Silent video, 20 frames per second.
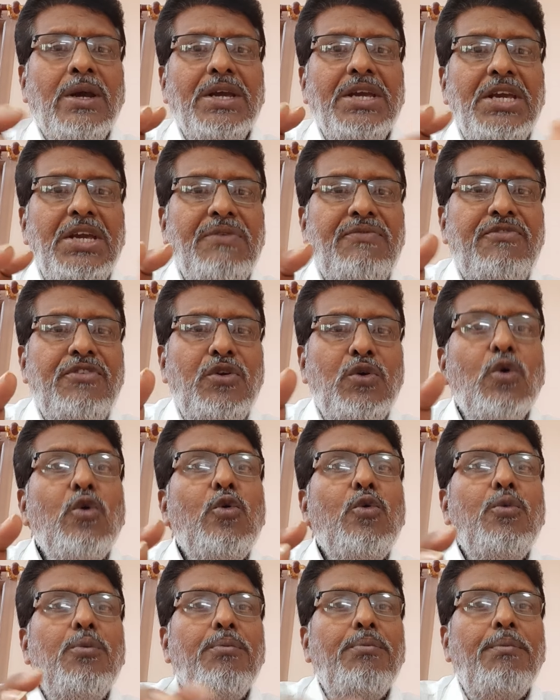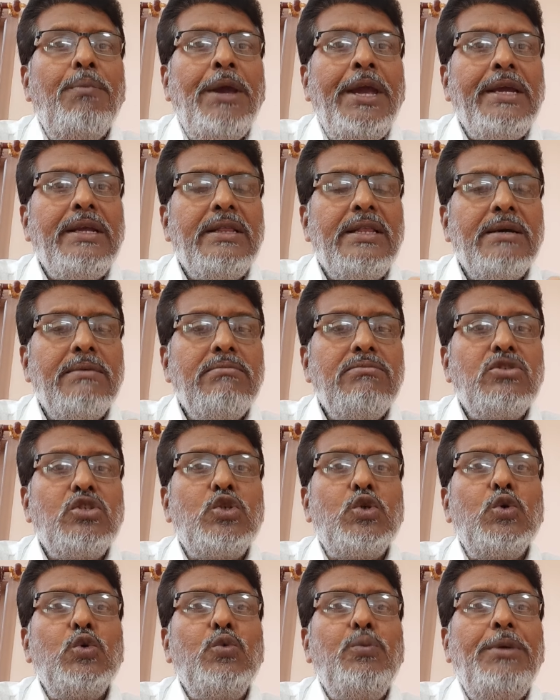If you make them
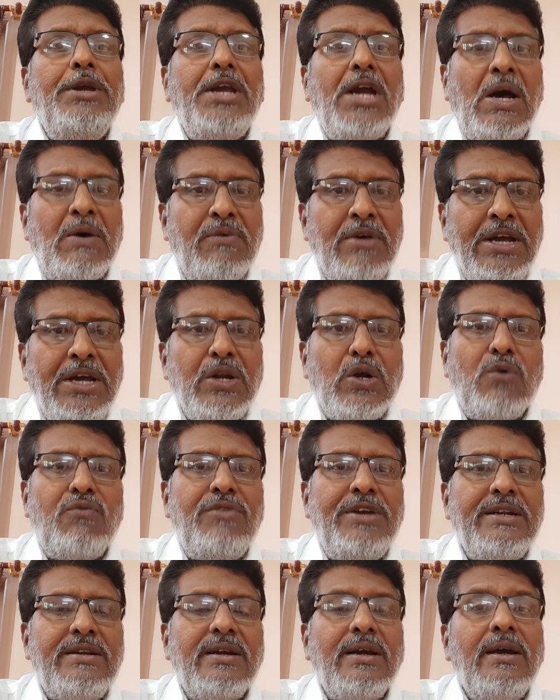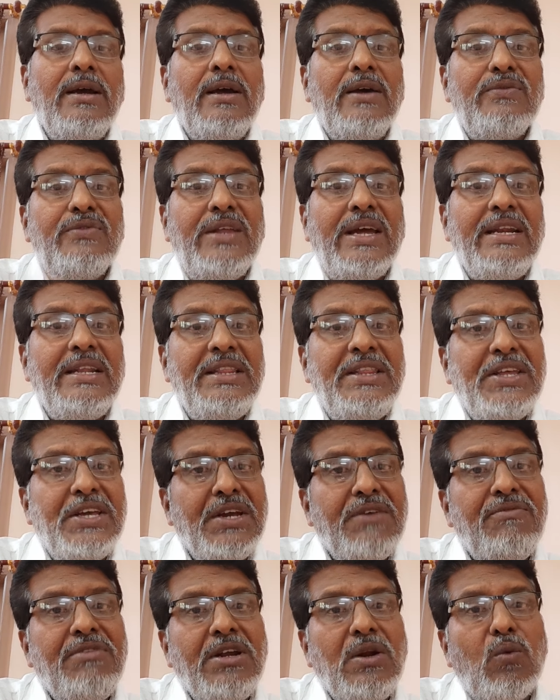to be aware of it, then
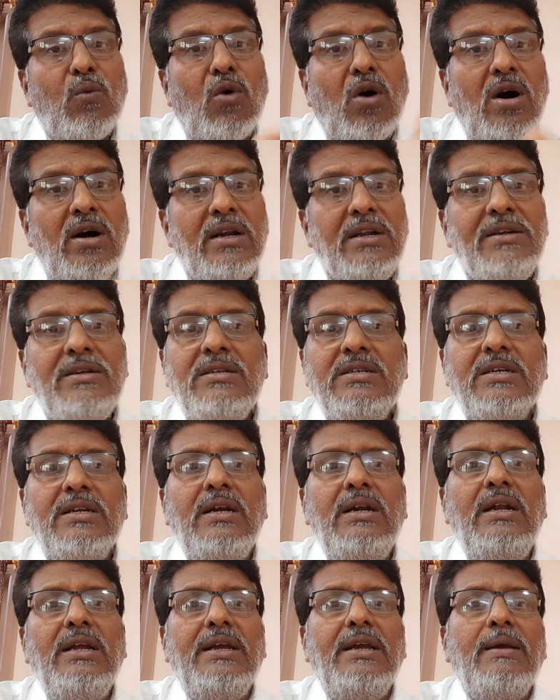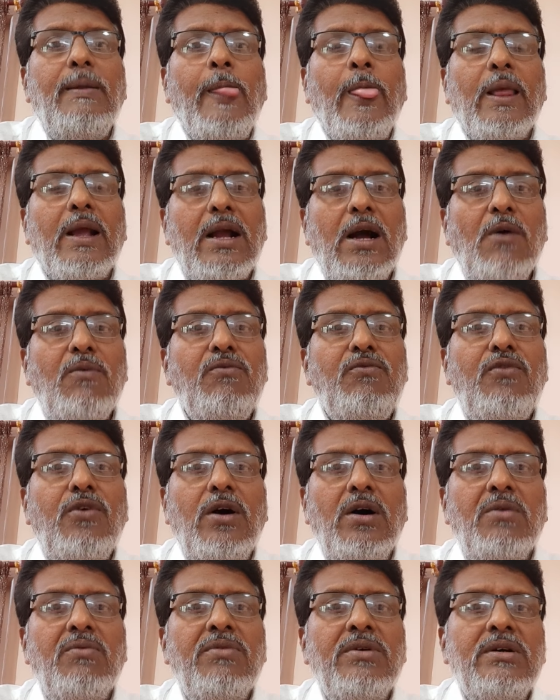they will voluntarily come
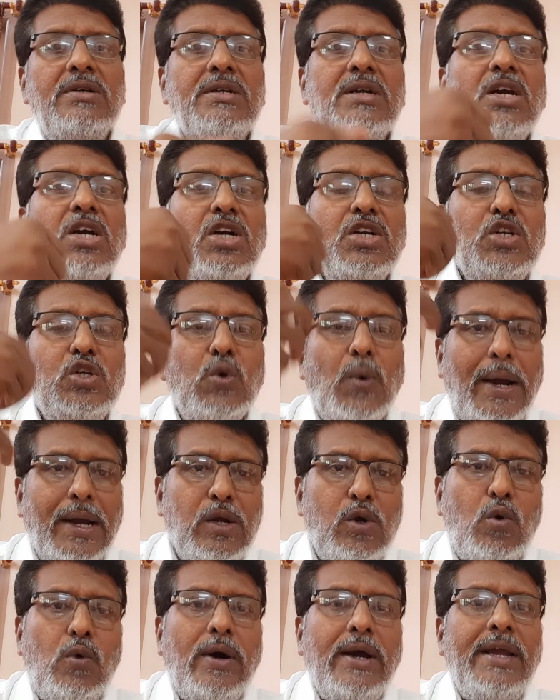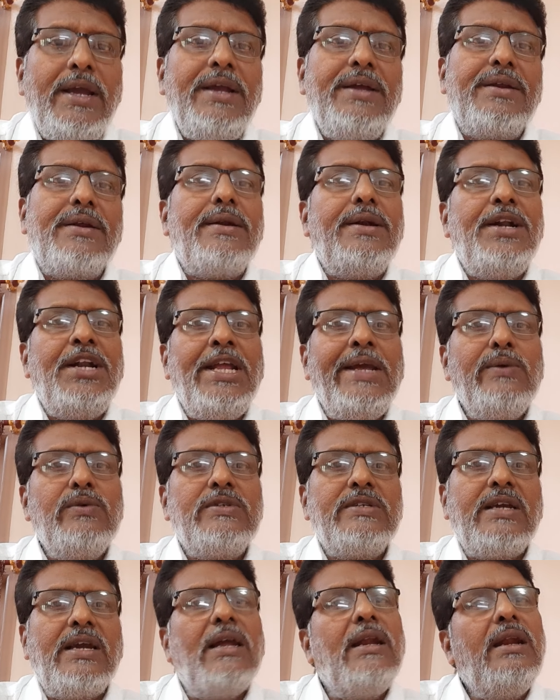forward to acquire new
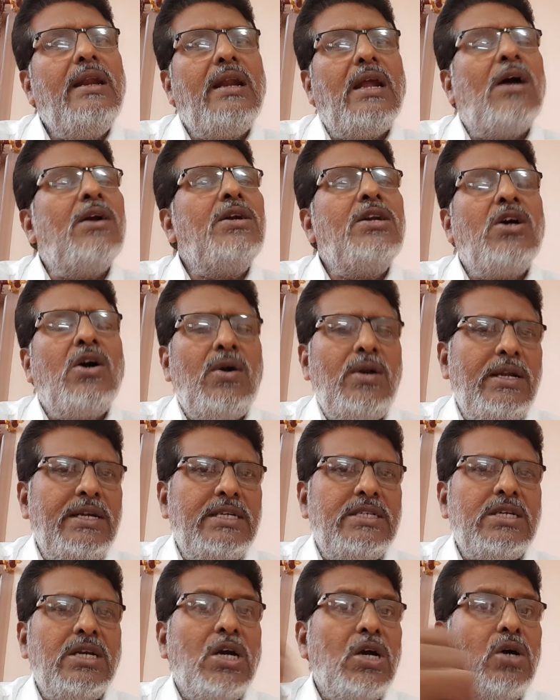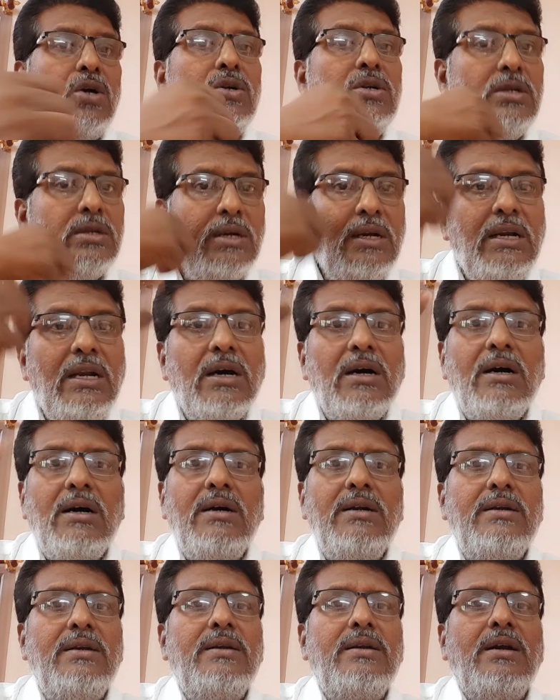skill and knowledge, to
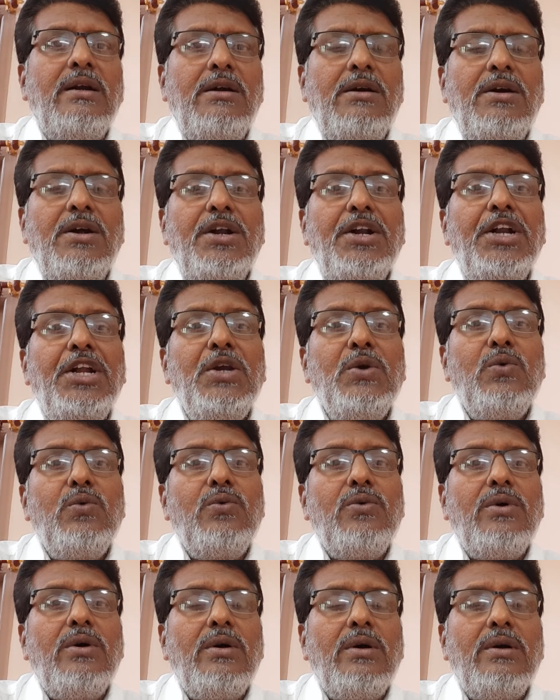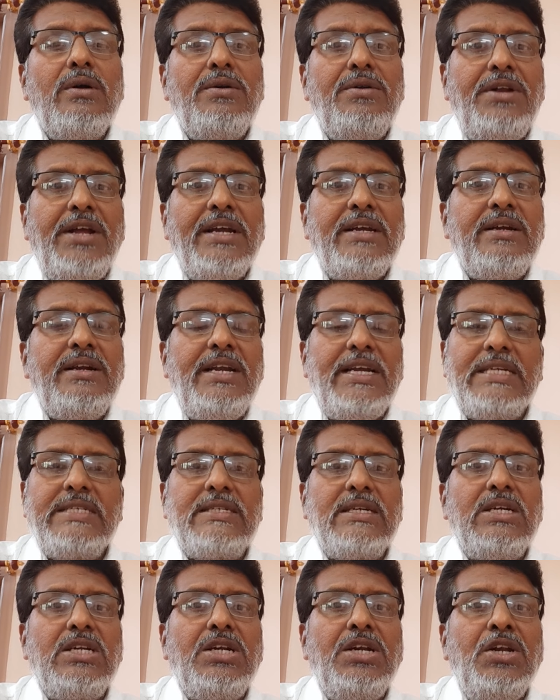learn new
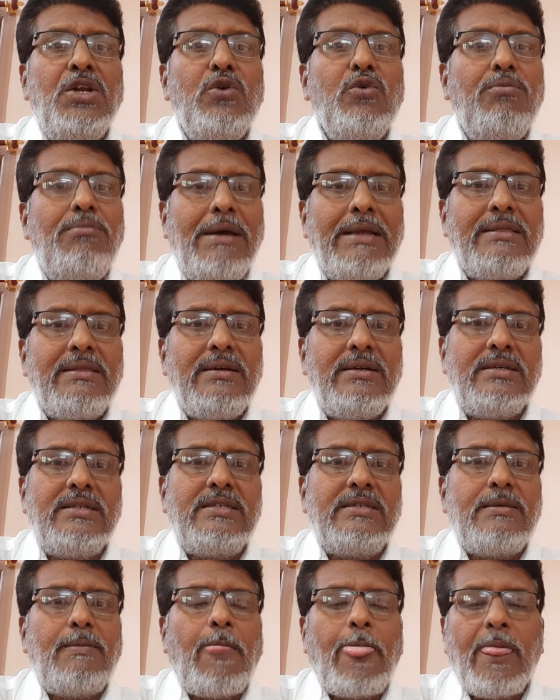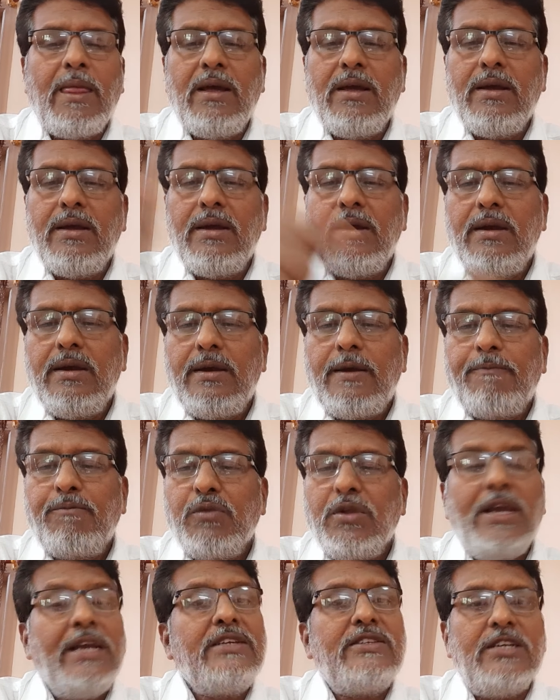techniques, new methods,
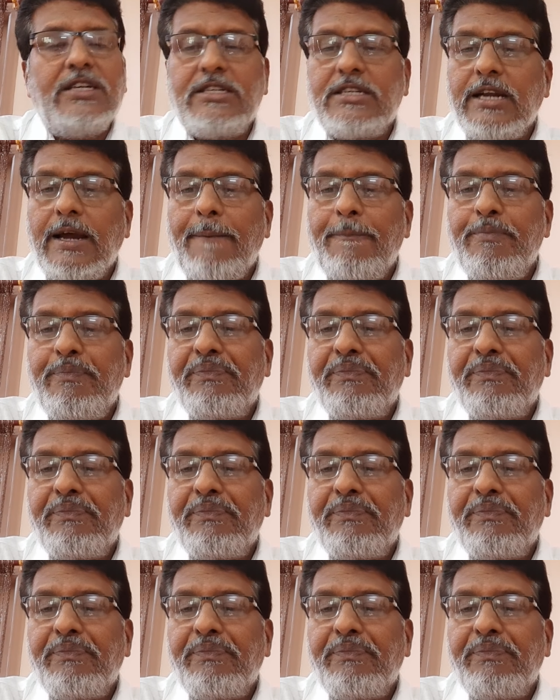etc.